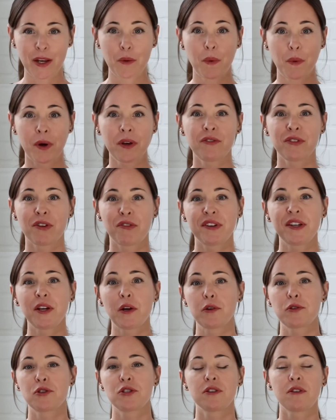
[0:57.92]
In one of her
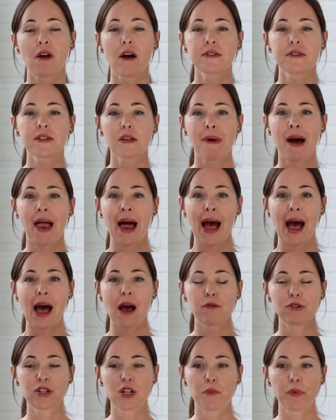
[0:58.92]
videos, she talks about
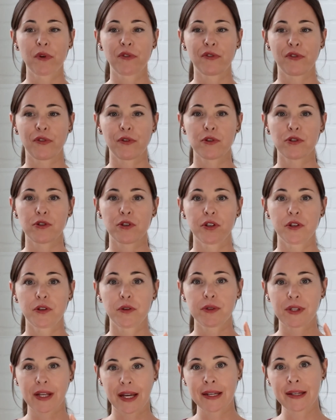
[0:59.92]
how she prefers to
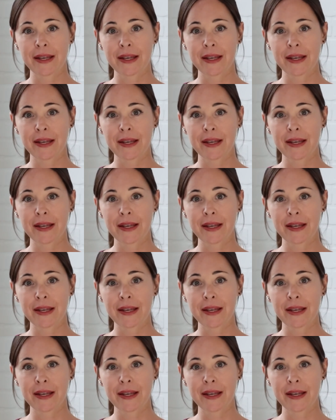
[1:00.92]
use